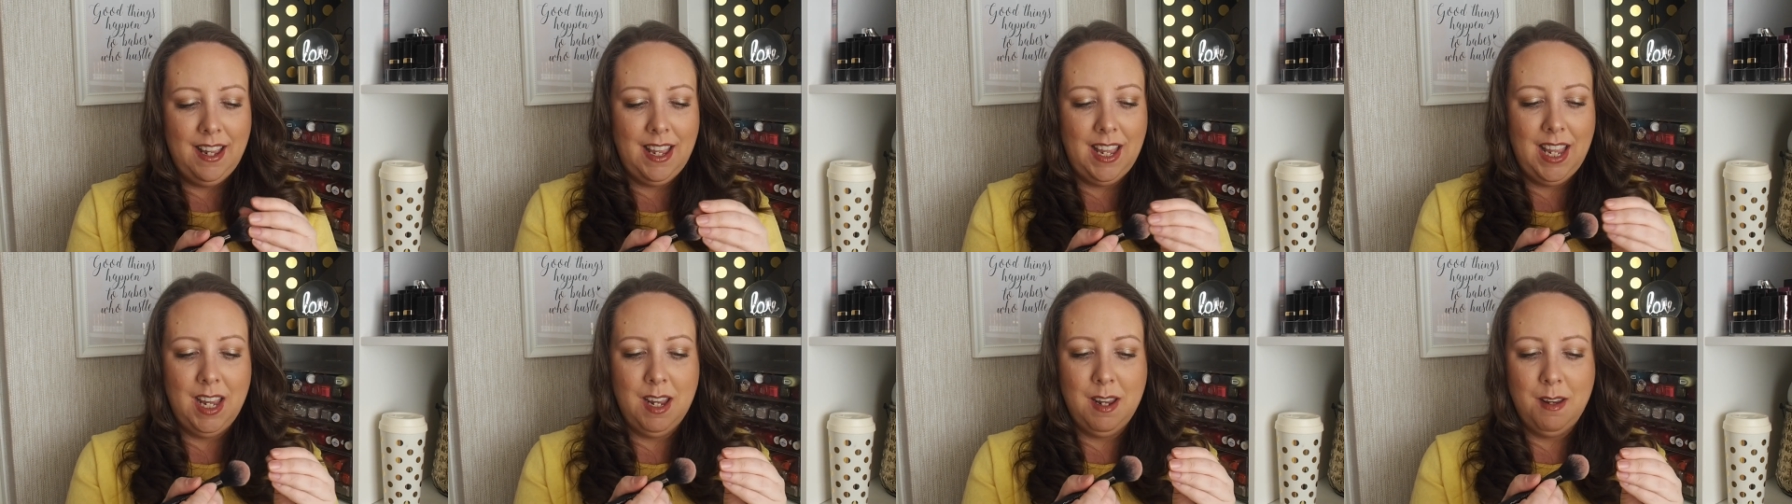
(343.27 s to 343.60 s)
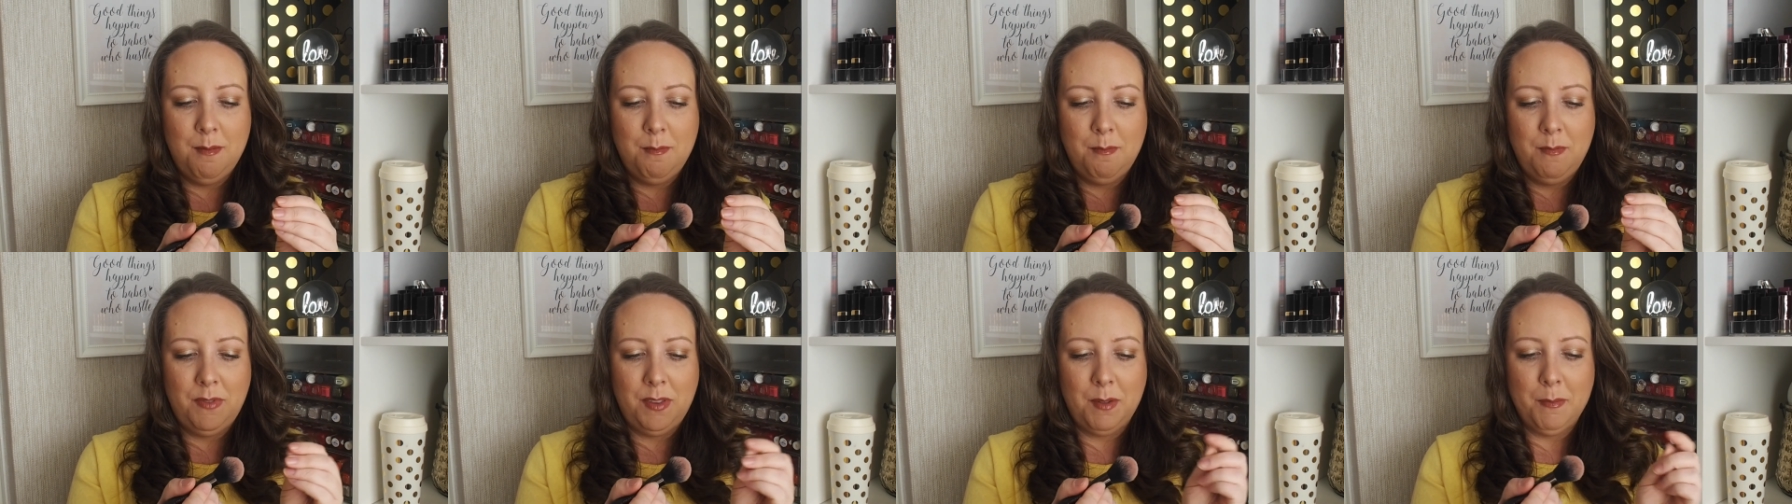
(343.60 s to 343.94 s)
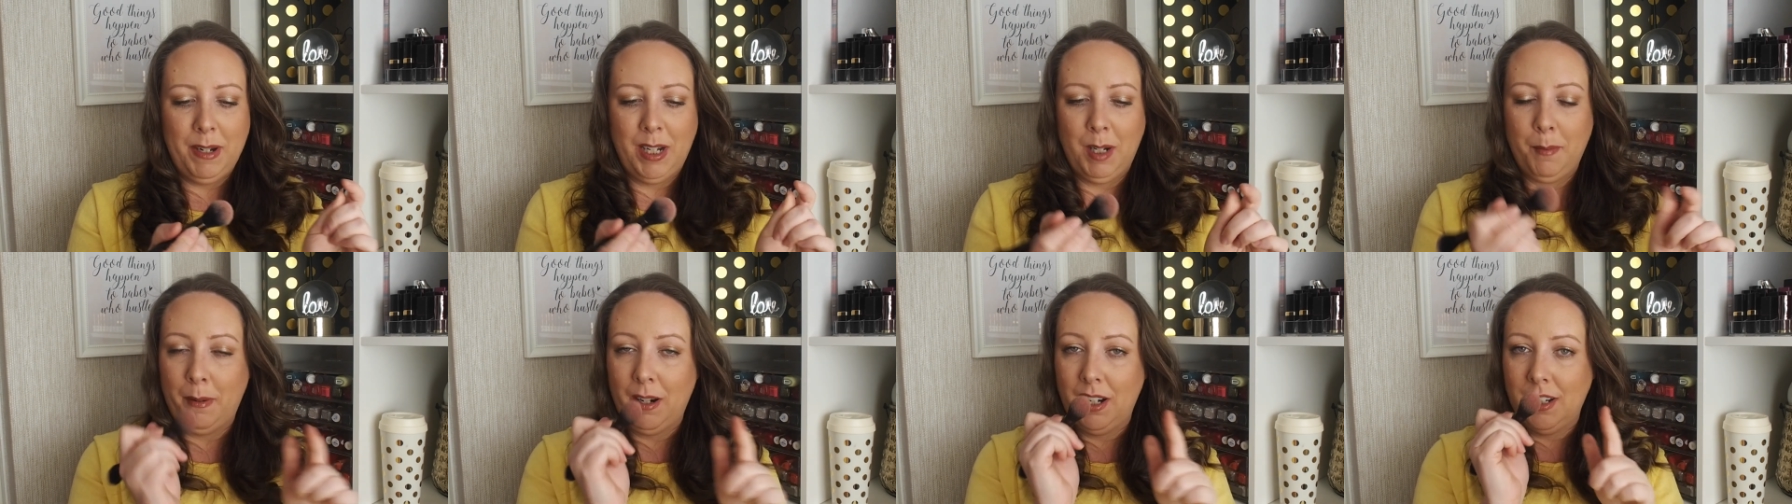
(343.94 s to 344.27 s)
the
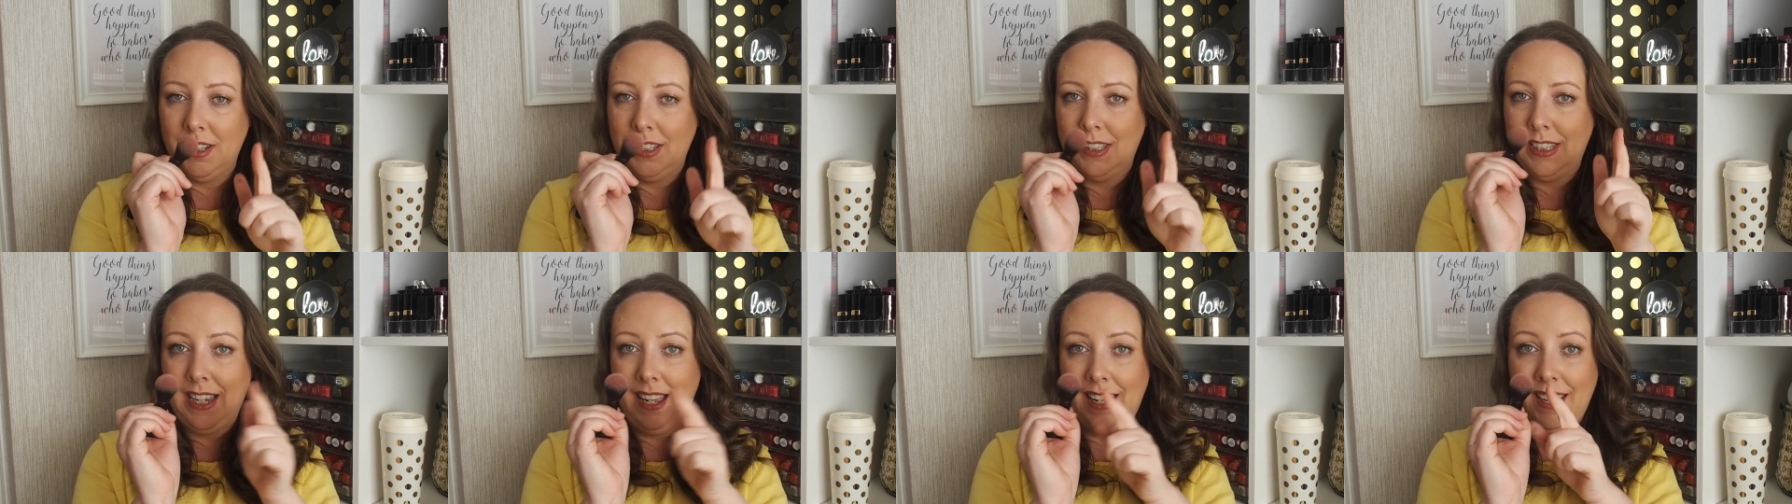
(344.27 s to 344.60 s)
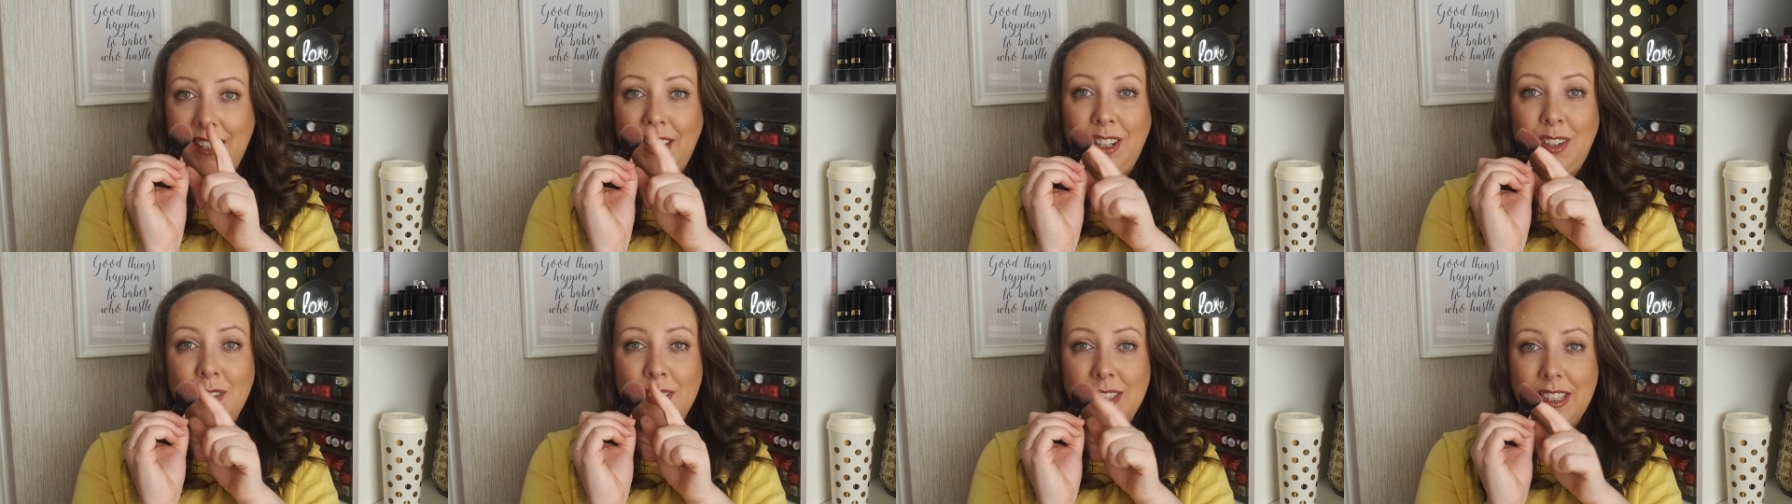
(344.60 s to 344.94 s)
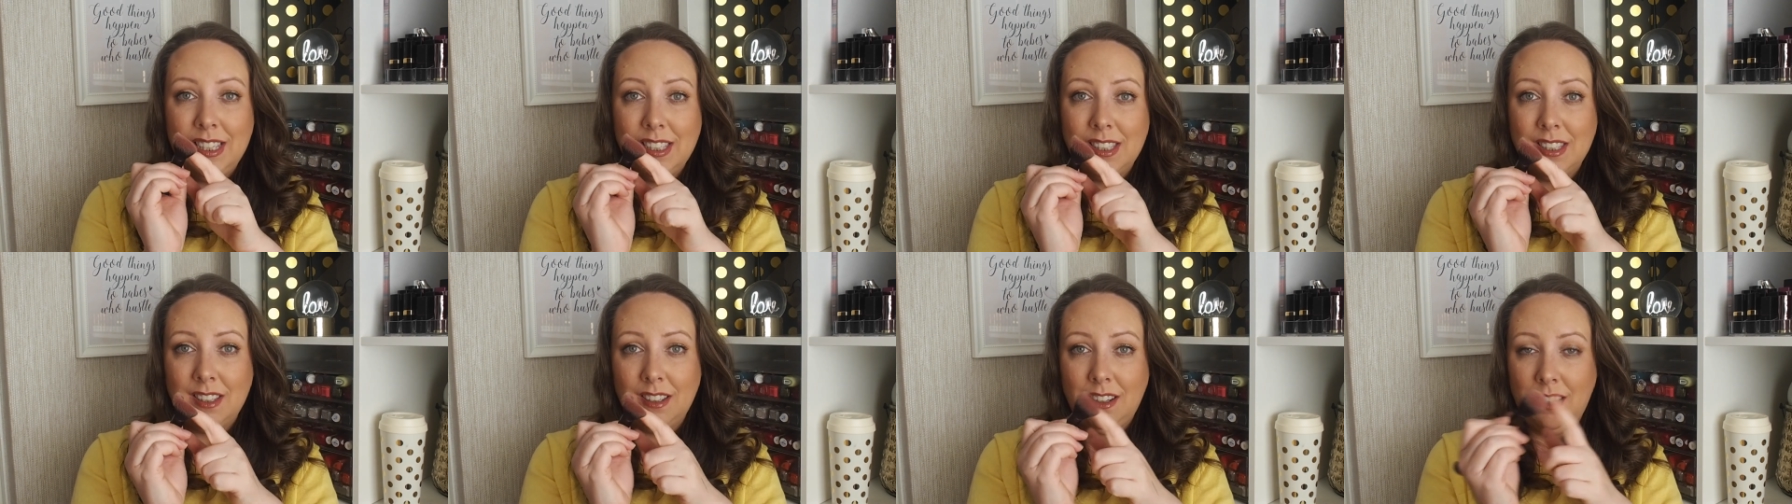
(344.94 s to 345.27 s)
makeup artist Lana used
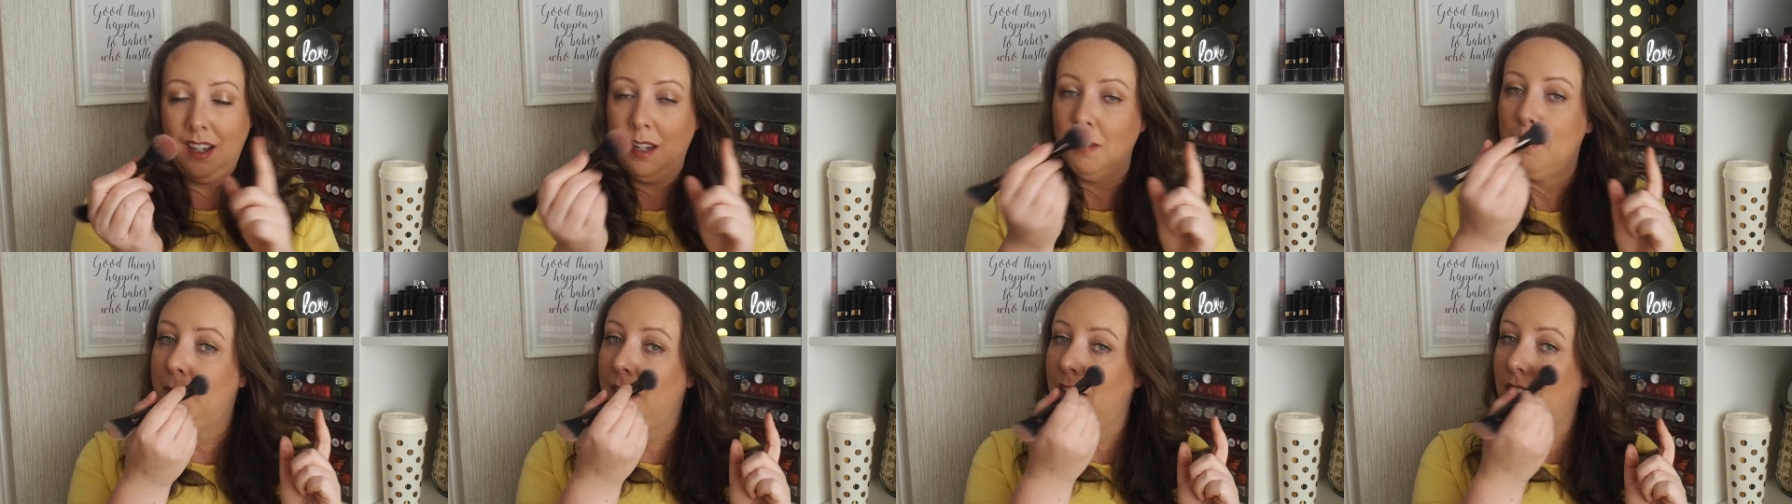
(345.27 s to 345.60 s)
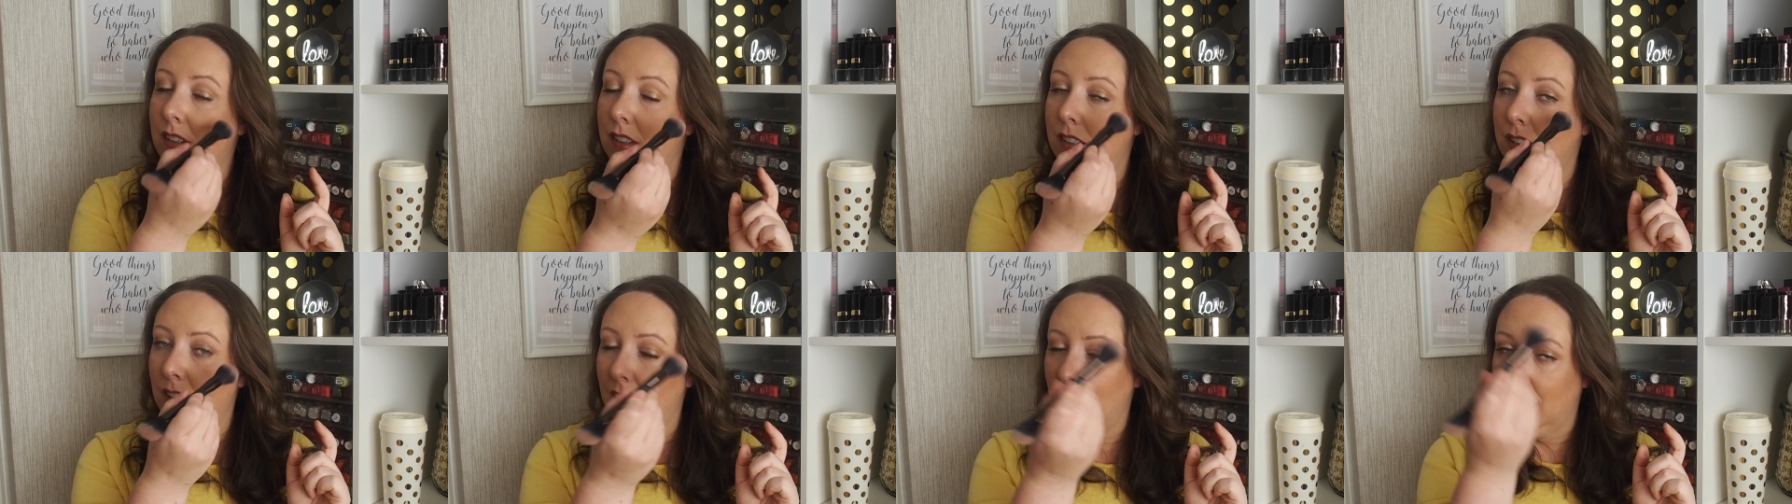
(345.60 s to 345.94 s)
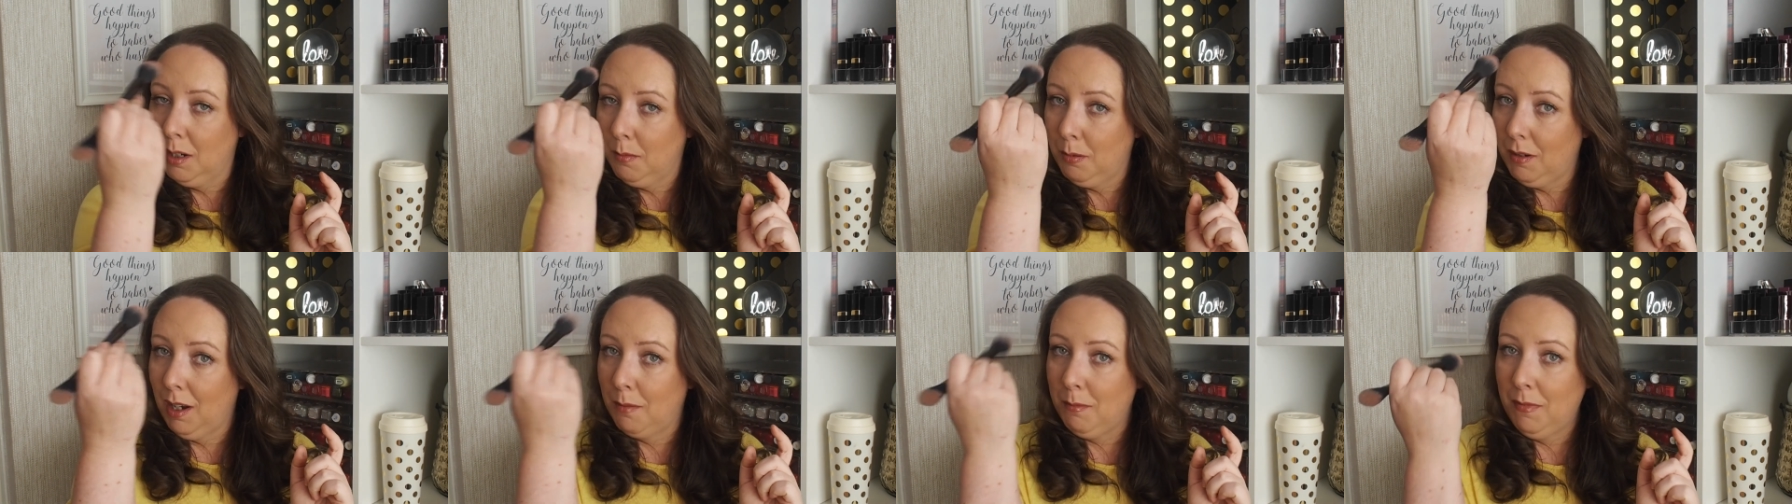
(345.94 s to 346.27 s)
this on me to
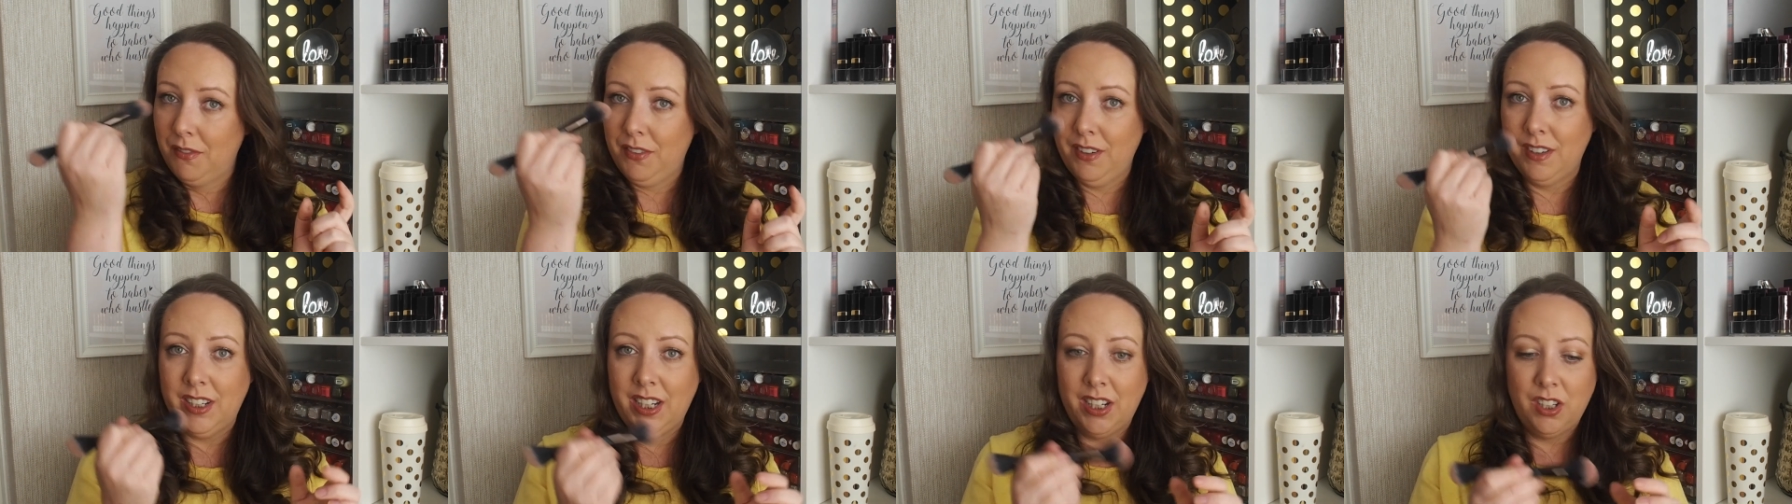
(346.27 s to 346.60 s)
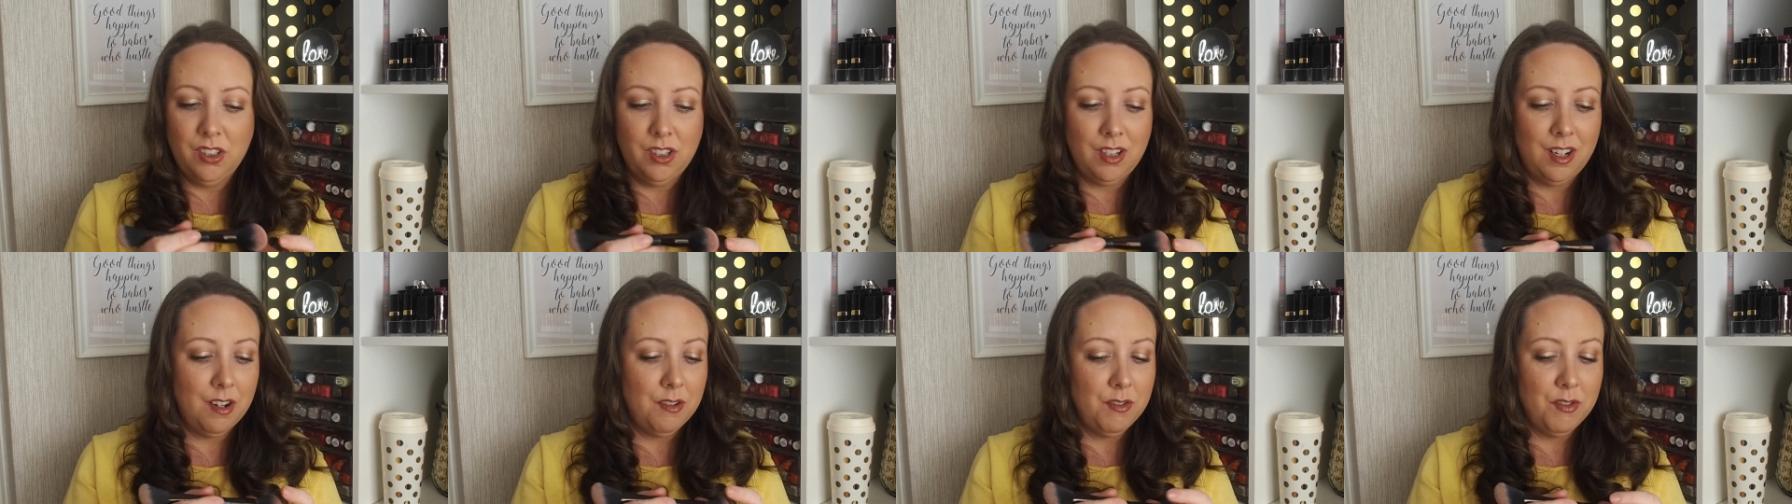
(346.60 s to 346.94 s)
like apply my foundation on.